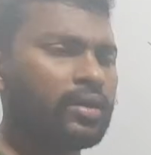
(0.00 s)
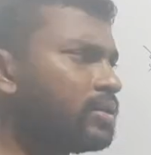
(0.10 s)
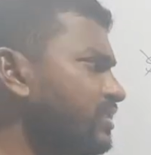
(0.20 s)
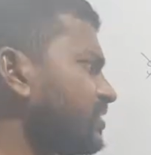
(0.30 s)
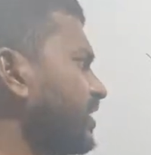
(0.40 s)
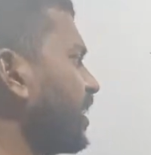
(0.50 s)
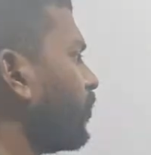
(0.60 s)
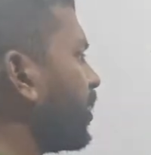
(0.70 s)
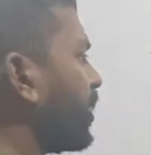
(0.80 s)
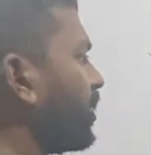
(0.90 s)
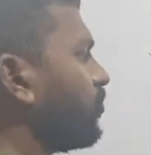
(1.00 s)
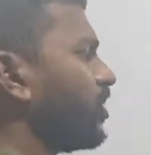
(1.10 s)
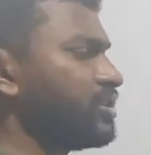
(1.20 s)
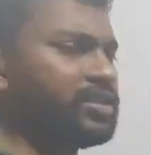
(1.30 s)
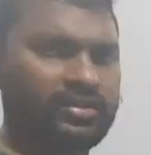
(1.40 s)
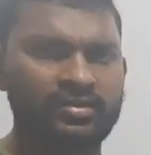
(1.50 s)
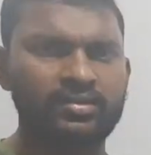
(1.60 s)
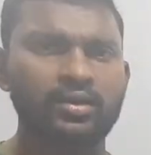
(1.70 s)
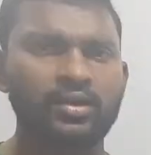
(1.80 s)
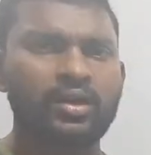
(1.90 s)
Just I have written the
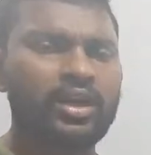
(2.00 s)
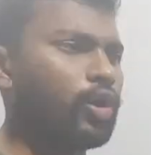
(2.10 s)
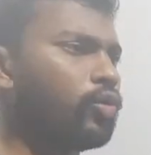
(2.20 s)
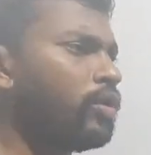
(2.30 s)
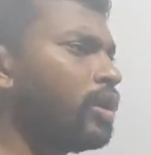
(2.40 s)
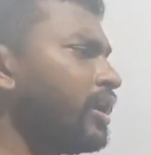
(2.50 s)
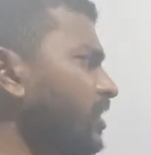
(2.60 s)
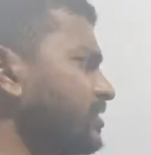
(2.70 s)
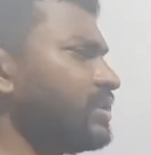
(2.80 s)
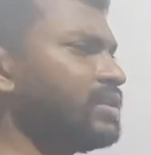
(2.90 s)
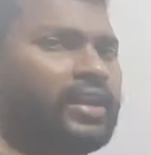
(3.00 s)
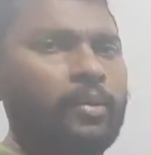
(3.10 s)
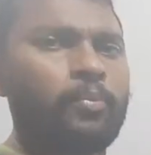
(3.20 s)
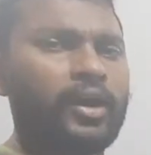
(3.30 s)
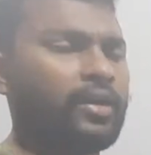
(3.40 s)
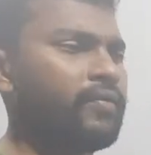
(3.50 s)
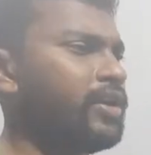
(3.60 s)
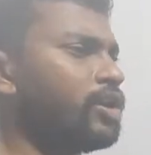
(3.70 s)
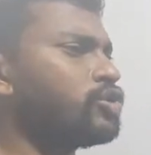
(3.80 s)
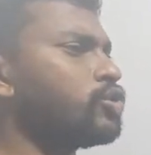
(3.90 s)
functions. Now it is in the nameplate. When
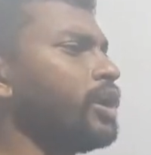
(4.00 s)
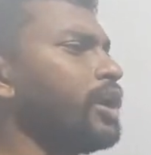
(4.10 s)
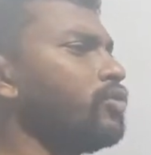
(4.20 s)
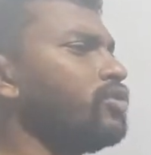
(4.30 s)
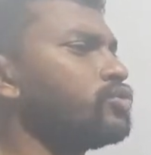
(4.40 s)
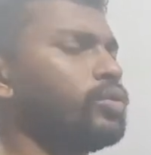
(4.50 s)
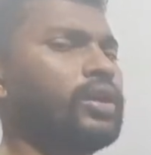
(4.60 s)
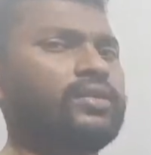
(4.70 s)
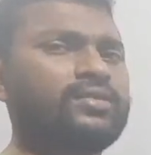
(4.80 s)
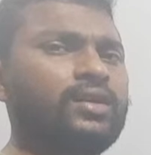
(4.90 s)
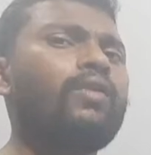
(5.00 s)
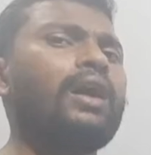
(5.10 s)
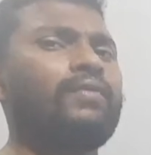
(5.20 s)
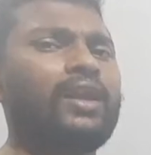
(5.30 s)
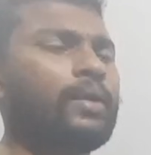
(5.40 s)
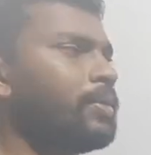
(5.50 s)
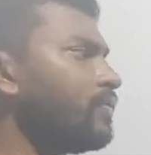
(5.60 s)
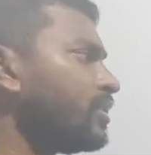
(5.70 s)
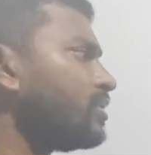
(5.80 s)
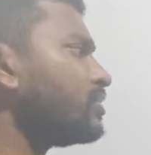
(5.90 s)
you are showing it to the students, what will happen?
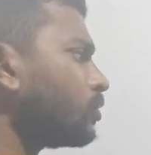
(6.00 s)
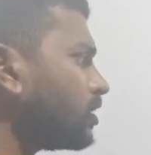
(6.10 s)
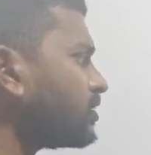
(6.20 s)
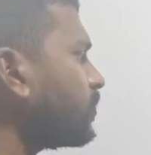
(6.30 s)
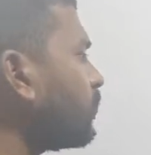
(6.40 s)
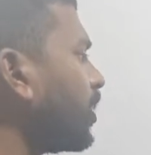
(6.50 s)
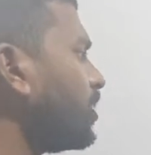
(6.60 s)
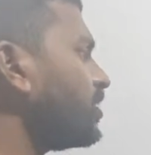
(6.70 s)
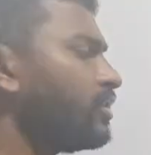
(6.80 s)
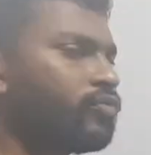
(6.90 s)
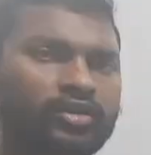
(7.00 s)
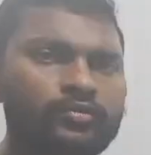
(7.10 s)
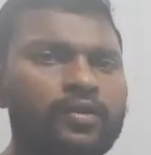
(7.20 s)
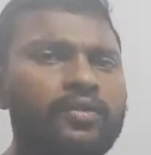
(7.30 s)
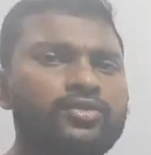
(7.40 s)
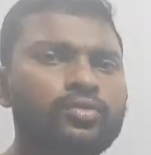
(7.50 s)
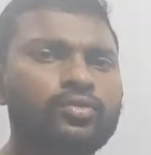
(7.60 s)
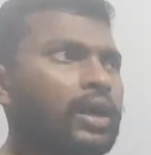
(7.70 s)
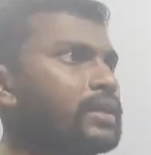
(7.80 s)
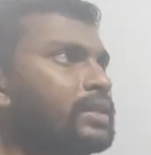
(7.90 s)
Whether the students will find the difference between these two.
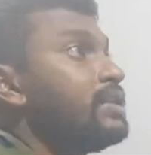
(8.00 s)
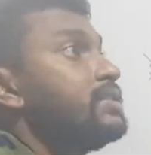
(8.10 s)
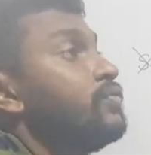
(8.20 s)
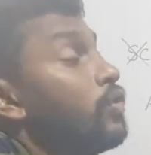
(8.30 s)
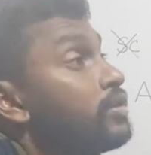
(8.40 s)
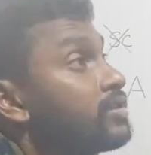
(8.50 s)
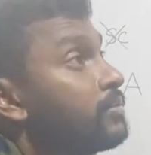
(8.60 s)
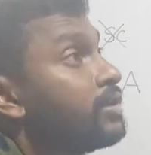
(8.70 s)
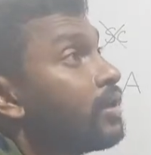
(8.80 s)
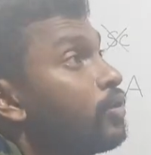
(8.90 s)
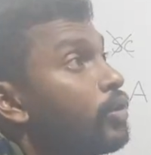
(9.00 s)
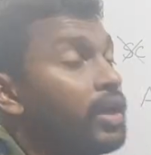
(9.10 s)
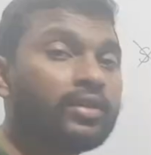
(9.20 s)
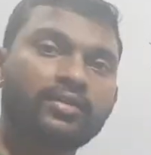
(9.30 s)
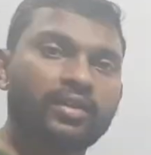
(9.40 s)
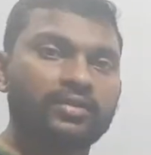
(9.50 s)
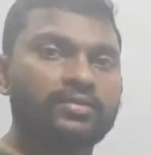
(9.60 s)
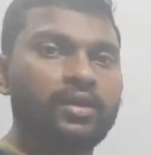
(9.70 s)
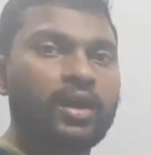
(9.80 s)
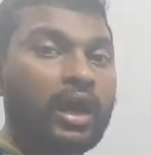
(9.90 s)
That is the first time they are looking at things.